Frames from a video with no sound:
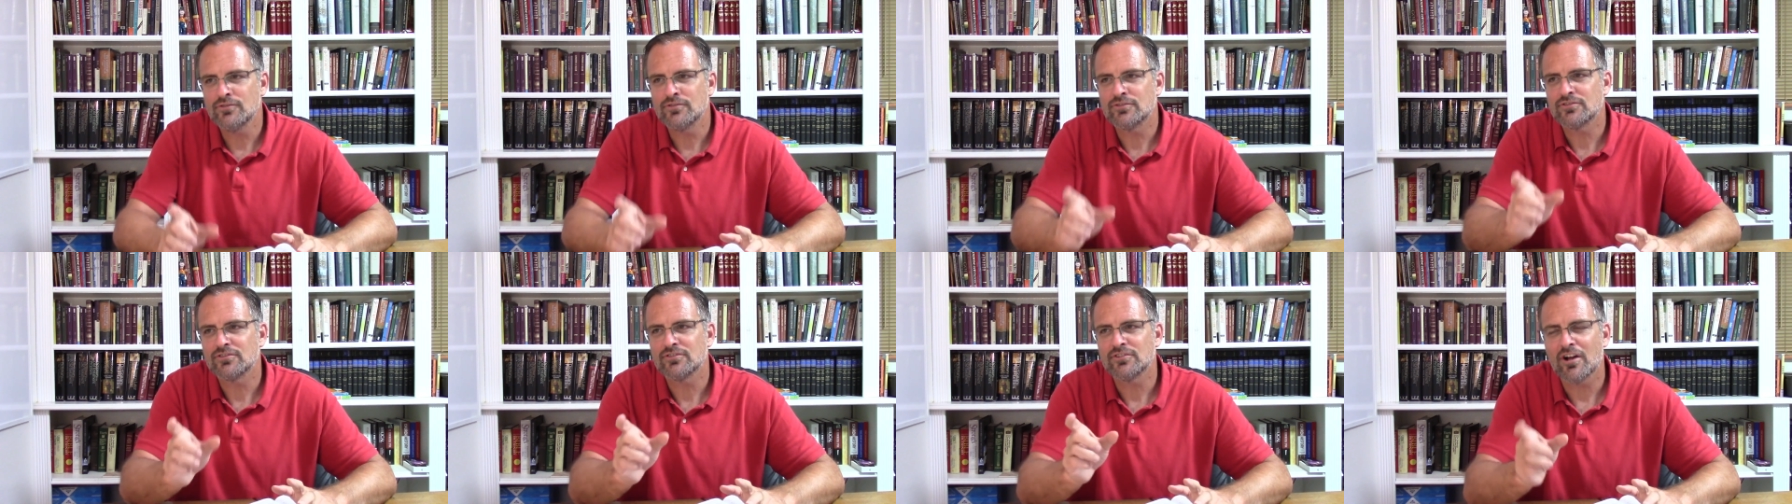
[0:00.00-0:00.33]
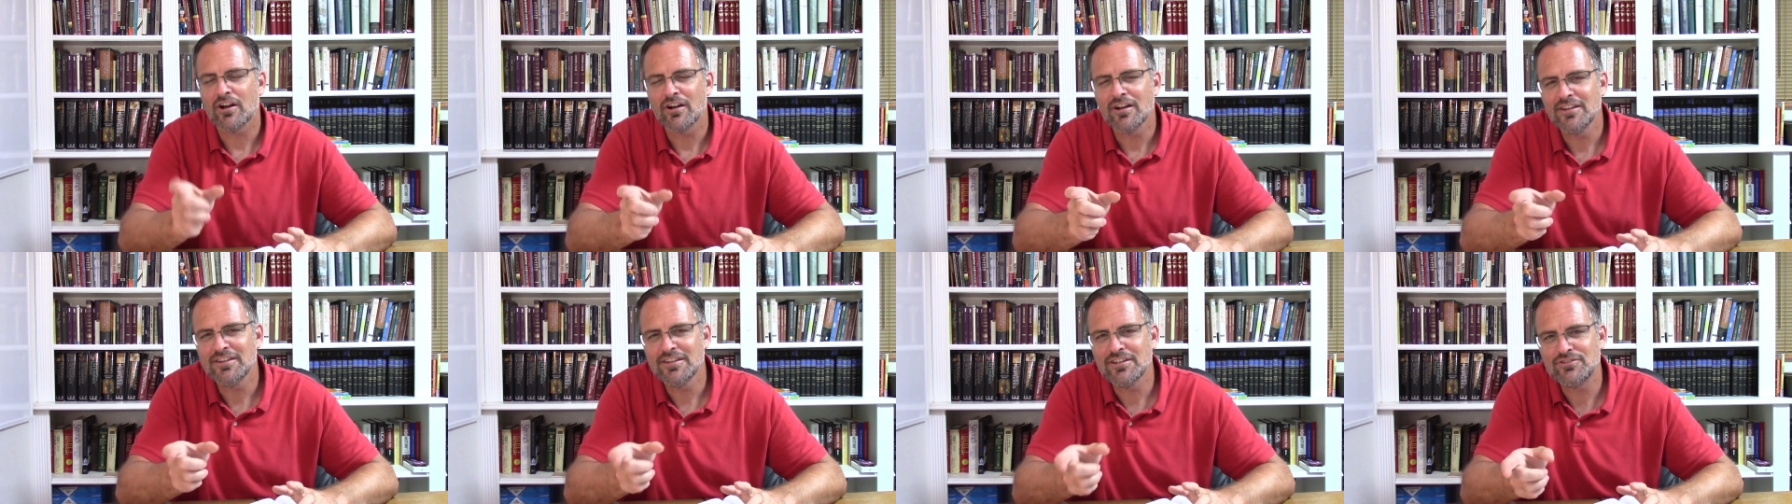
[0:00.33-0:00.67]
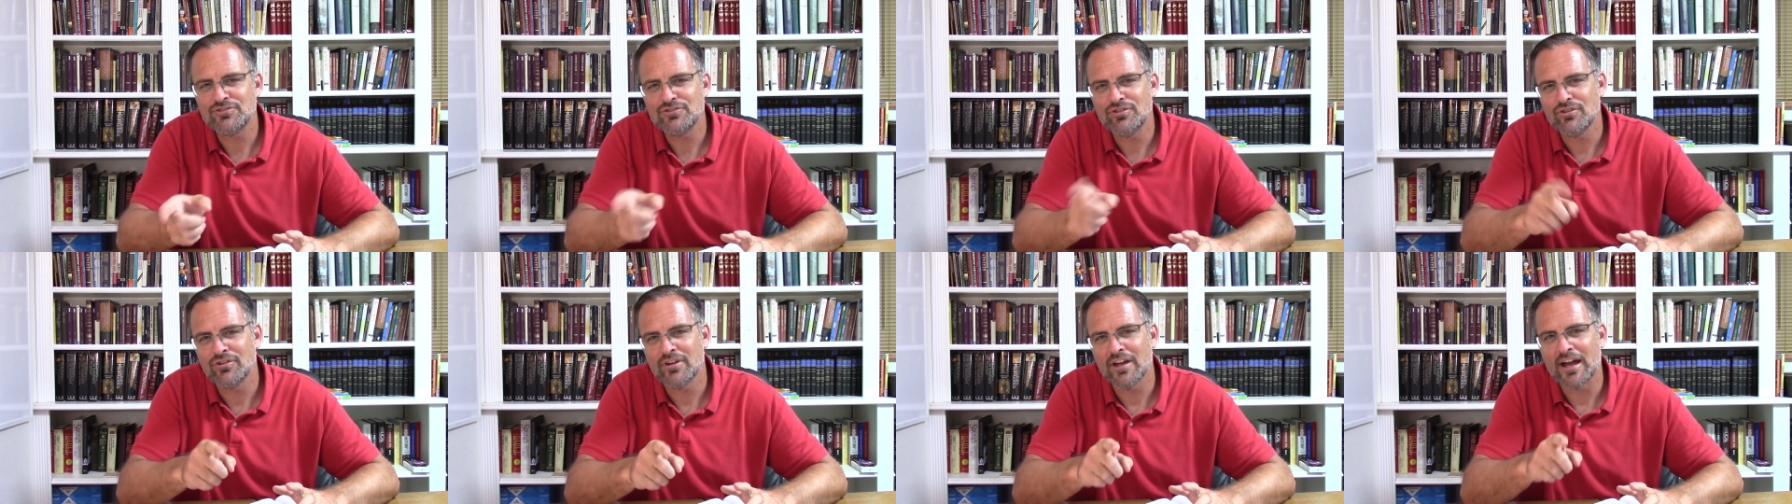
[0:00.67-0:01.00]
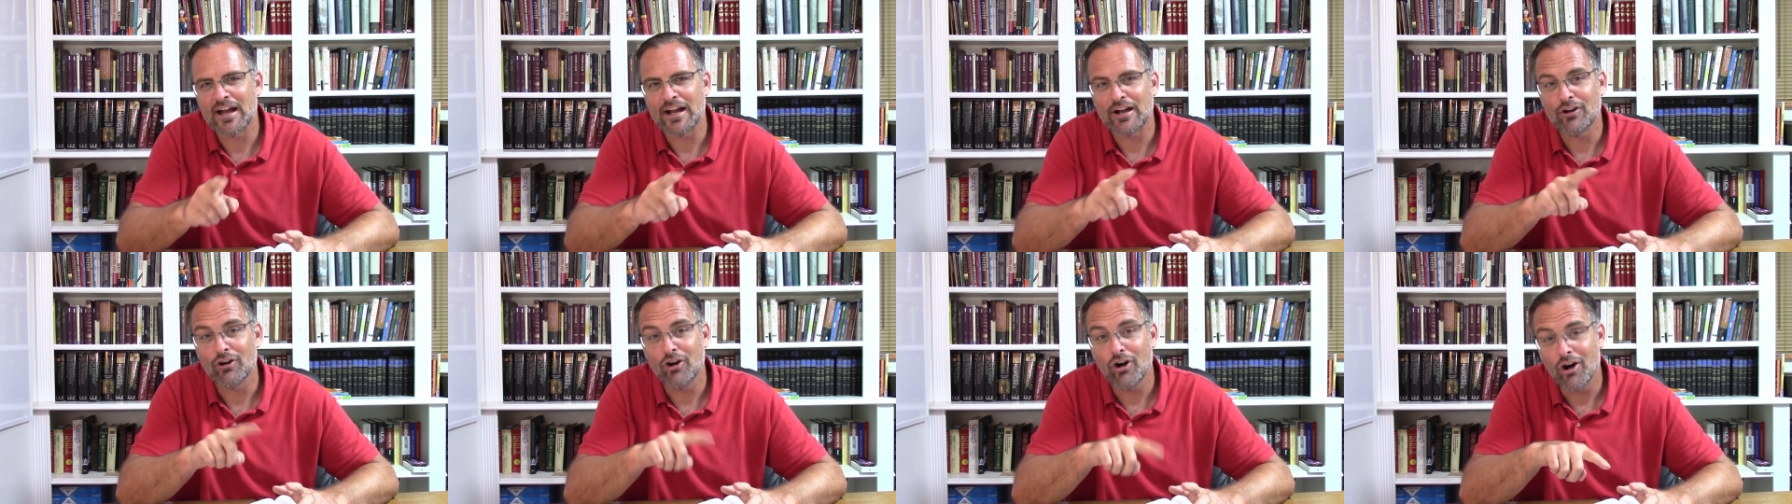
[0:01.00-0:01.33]
sorry that you
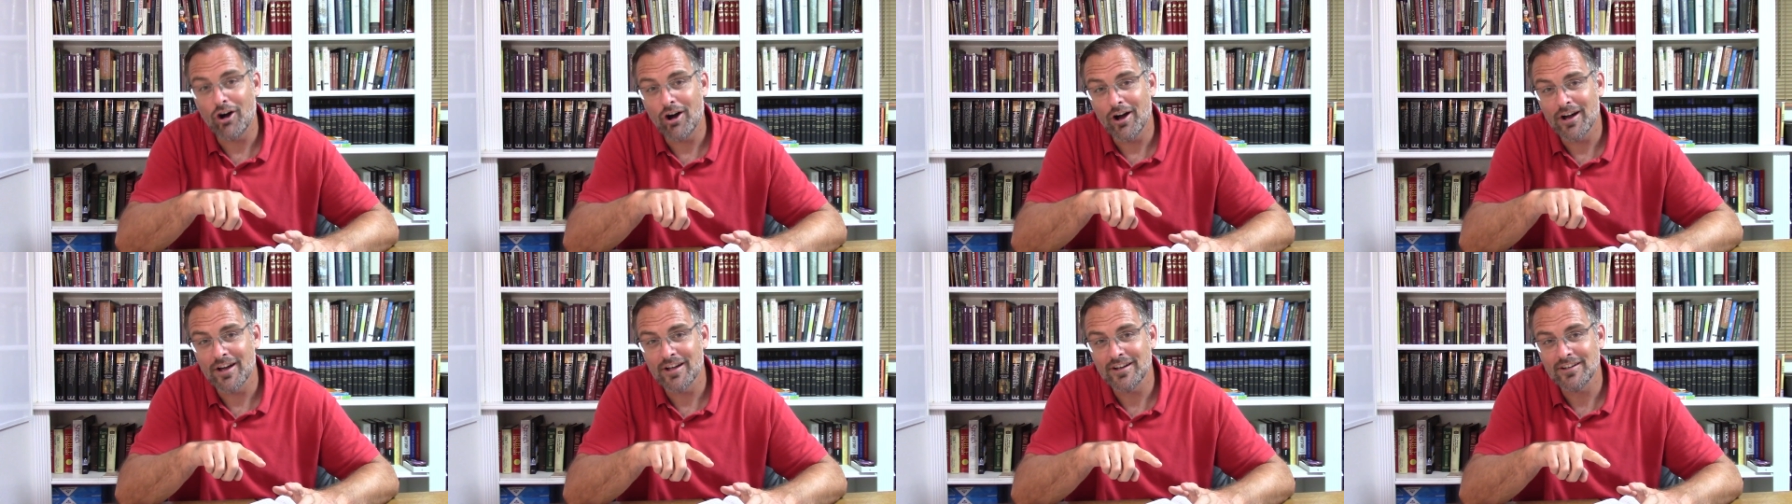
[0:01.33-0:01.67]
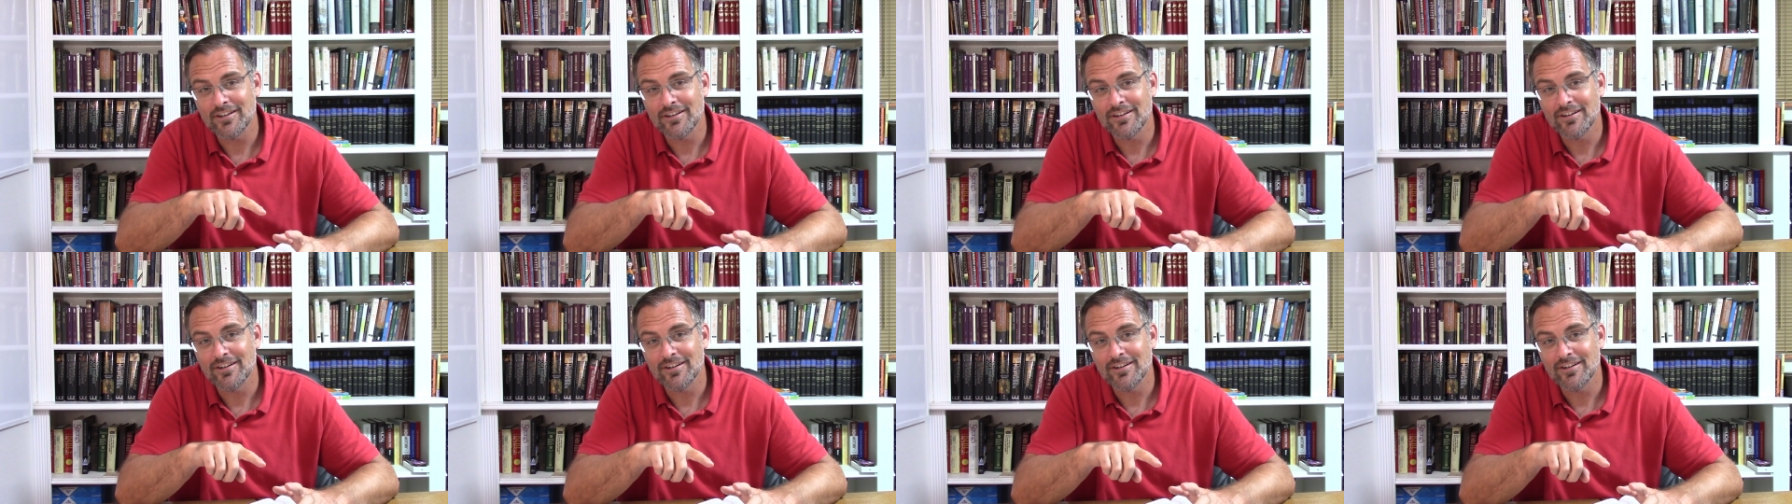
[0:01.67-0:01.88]
got caught?